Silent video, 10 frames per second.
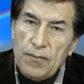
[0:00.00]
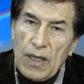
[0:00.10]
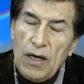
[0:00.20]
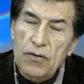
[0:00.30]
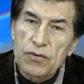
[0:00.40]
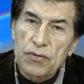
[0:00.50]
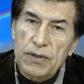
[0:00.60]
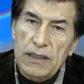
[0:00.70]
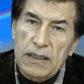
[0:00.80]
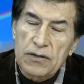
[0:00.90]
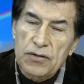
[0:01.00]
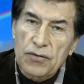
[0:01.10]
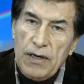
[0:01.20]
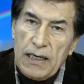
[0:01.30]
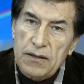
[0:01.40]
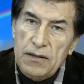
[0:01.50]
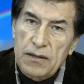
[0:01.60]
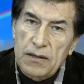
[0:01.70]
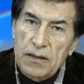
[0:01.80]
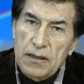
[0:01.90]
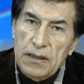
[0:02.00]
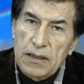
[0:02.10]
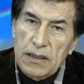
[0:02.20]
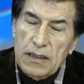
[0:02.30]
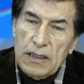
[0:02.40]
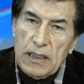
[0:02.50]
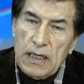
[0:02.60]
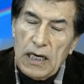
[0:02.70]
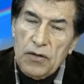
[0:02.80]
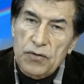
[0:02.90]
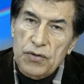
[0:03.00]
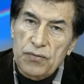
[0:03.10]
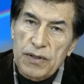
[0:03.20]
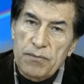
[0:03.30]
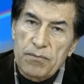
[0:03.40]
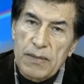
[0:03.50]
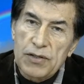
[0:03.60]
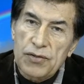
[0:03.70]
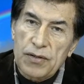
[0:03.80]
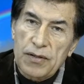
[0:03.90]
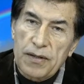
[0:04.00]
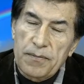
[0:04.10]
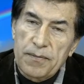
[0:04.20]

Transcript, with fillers: how do we interact? How do we measure them?